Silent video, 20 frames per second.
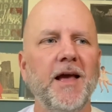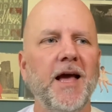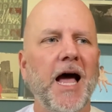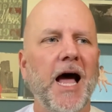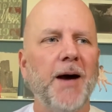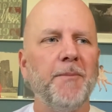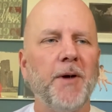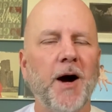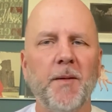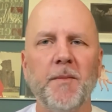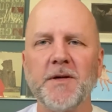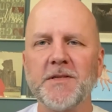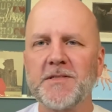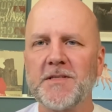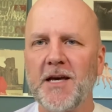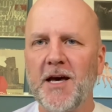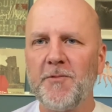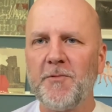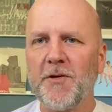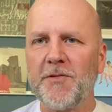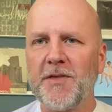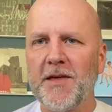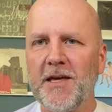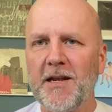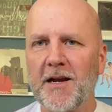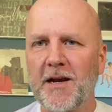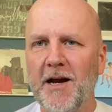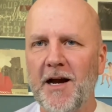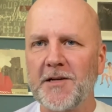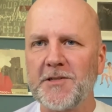I'm almost done with it, a
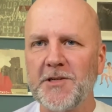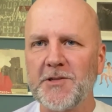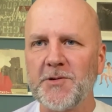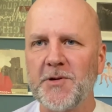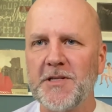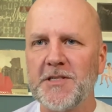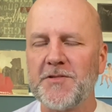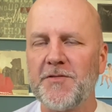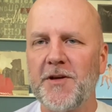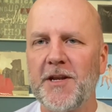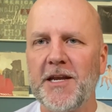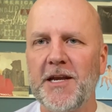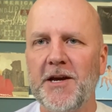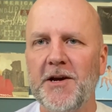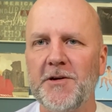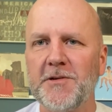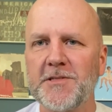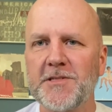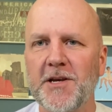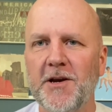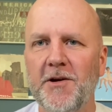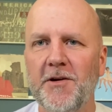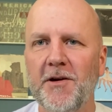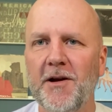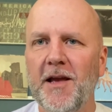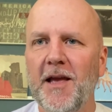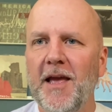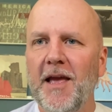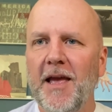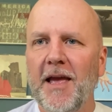Cocteau Twins video. So
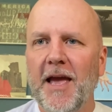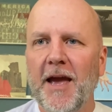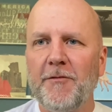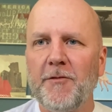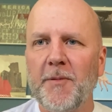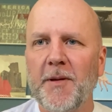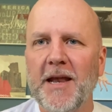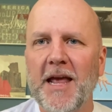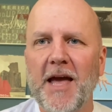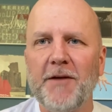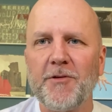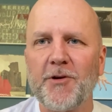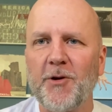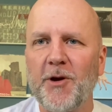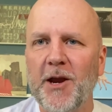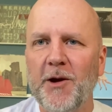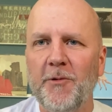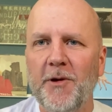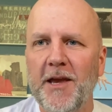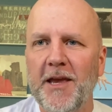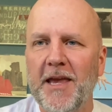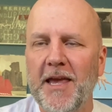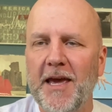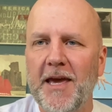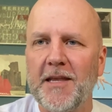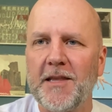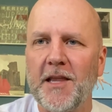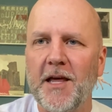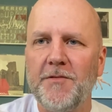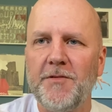everybody have a great
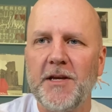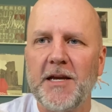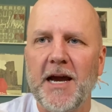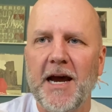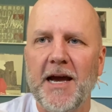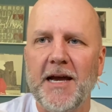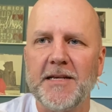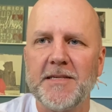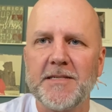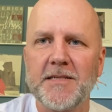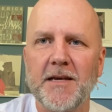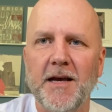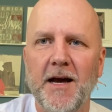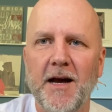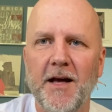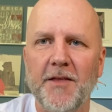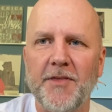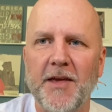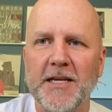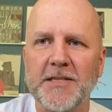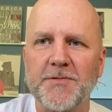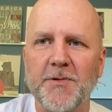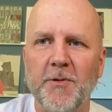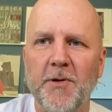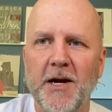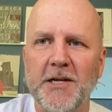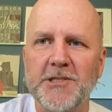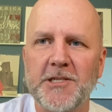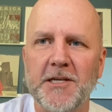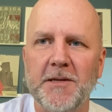weekend. Love you guys. Thanks for
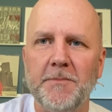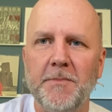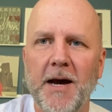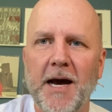watching. Bye.